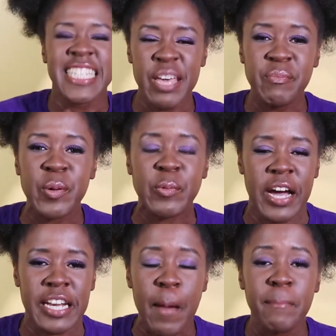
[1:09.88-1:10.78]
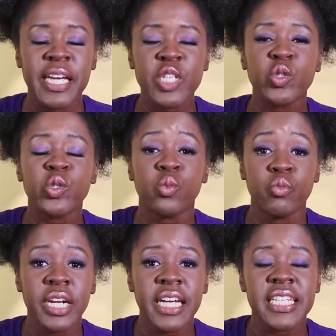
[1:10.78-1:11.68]
Tip one, make sure you
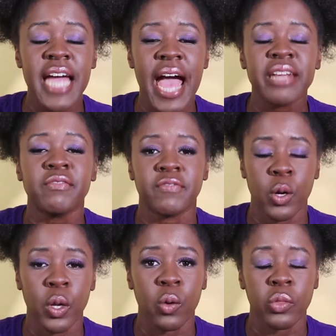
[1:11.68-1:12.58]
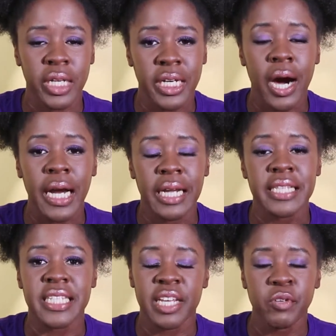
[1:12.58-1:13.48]
read and follow the
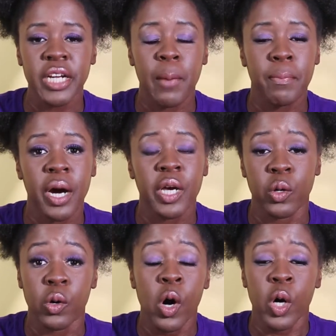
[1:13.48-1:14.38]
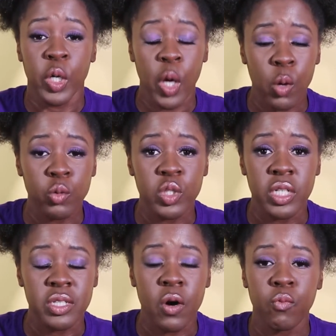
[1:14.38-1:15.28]
guidelines given out by your
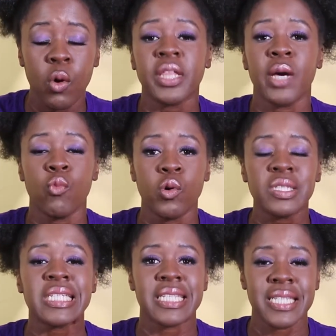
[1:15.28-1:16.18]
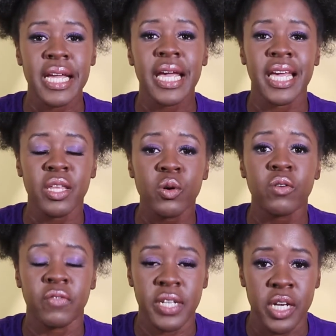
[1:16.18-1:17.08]
coaches of what they want to see in your
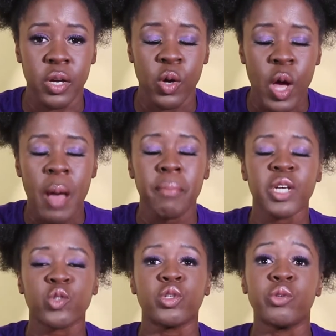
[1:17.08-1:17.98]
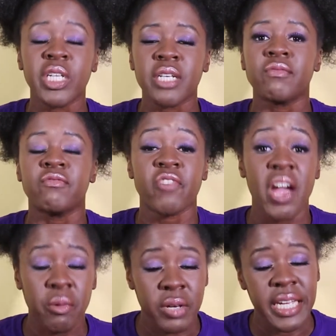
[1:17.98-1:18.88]
video. Make sure you read it
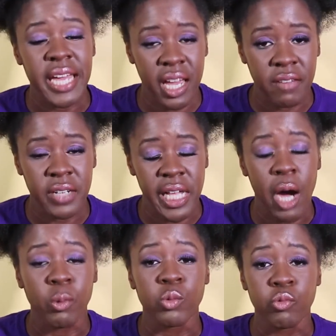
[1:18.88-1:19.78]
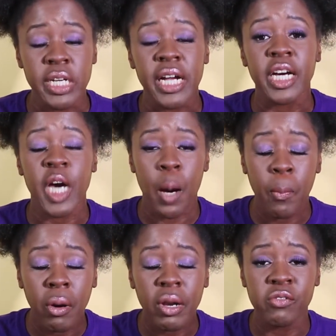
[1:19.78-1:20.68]
very carefully. I would read it a
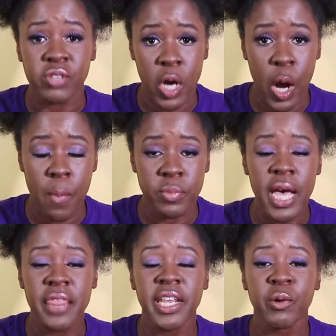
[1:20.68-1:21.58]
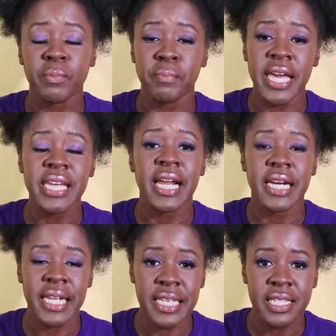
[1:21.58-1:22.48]
couple of times and then I would make a
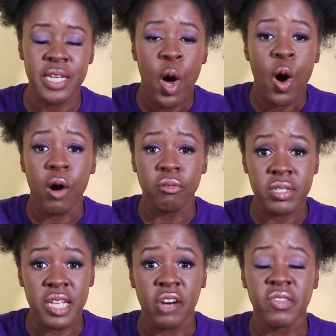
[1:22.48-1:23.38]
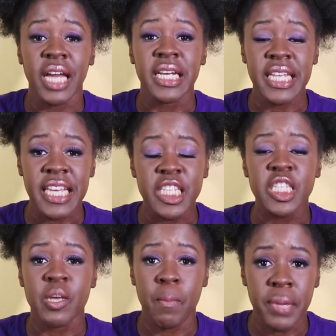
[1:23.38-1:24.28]
list of stuff that needs
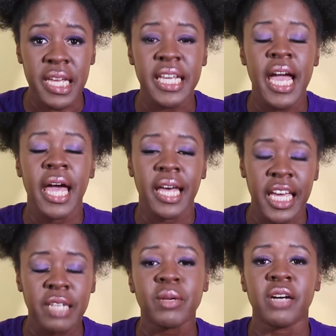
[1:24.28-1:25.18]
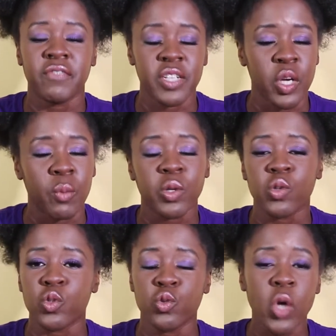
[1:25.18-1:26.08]
to be in my video,
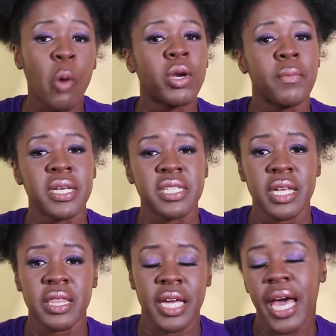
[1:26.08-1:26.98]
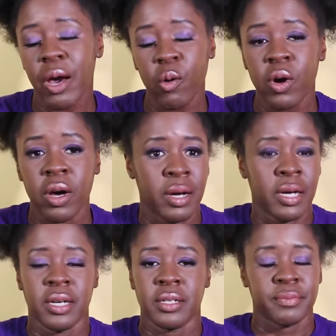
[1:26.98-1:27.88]
because you don't want to miss anything out
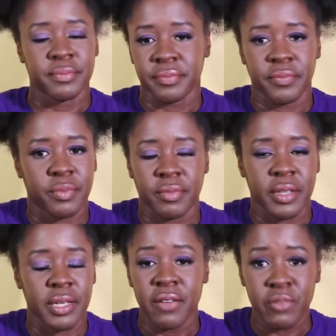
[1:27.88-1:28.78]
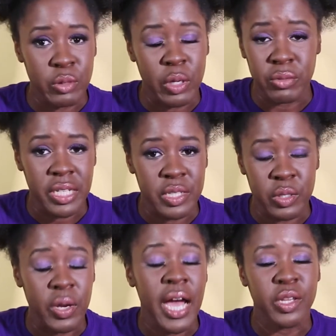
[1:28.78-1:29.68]
if you don't need
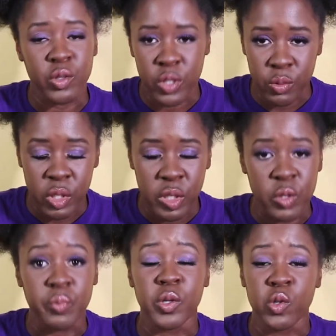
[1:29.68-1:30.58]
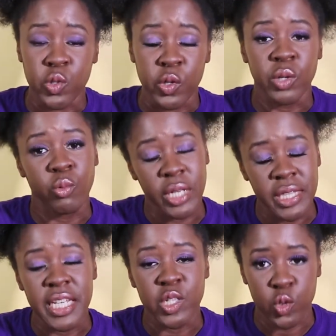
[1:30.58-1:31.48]
to, and you don't need to because you're going to
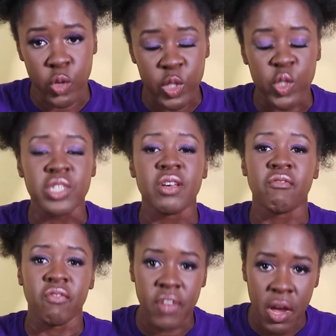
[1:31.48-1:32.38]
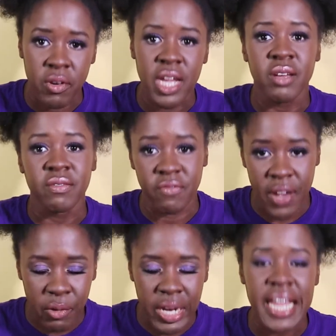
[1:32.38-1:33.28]
read the instructions very
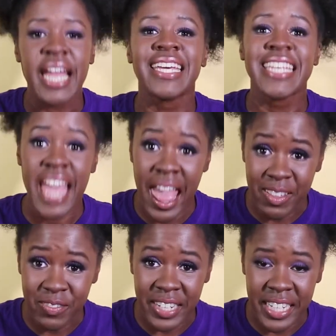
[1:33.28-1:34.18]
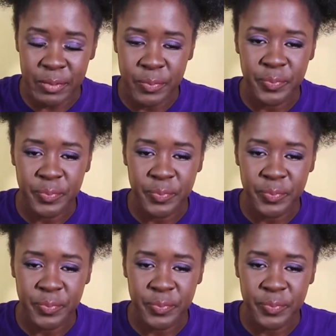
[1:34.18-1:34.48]
carefully.